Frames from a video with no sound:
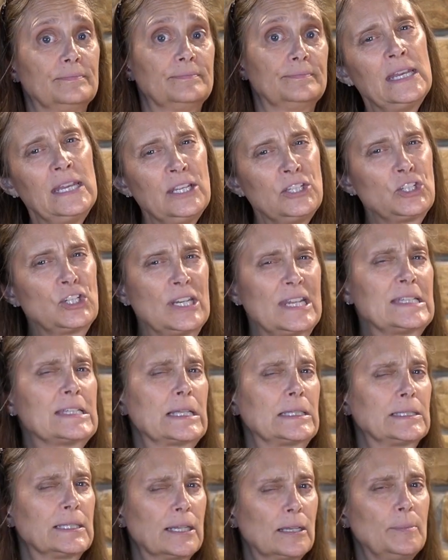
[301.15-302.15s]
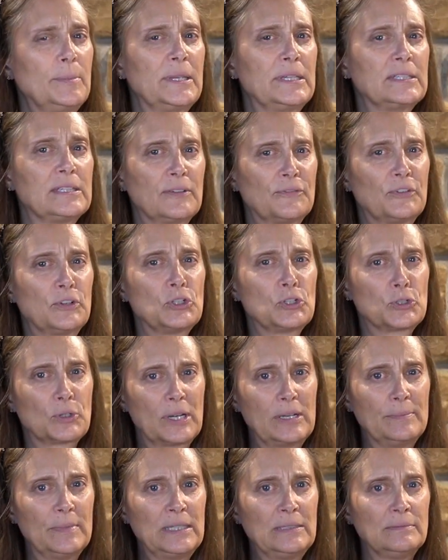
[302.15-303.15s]
Each needs a little bit different
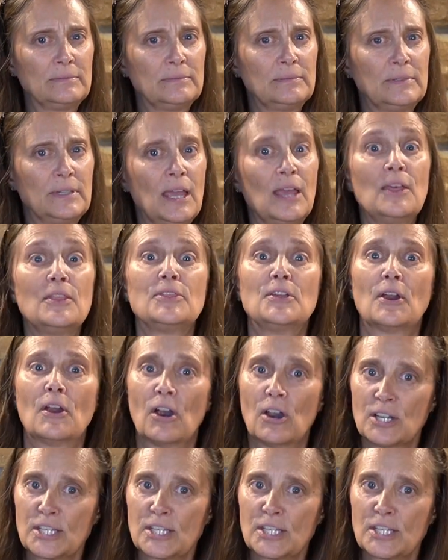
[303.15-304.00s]
treatment, There are